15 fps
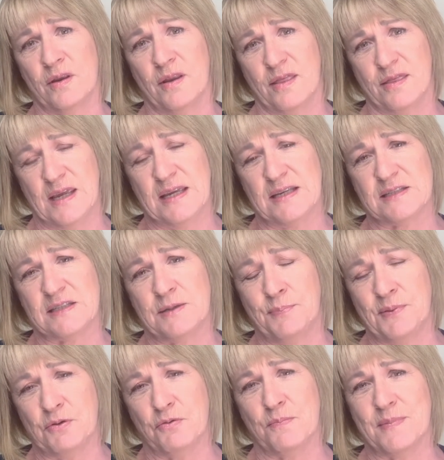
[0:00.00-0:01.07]
things to
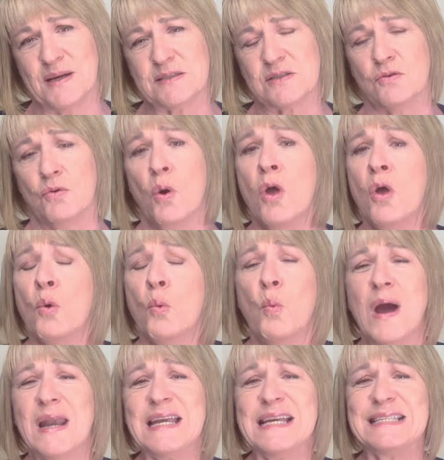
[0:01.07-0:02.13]
build muscle.
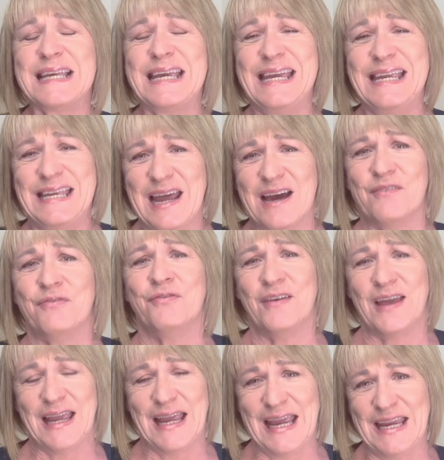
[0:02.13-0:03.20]
One is enough
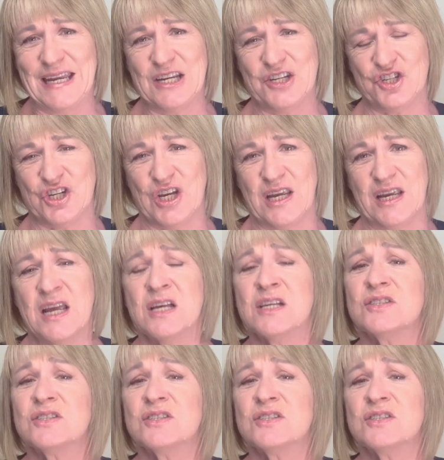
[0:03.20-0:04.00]
energy.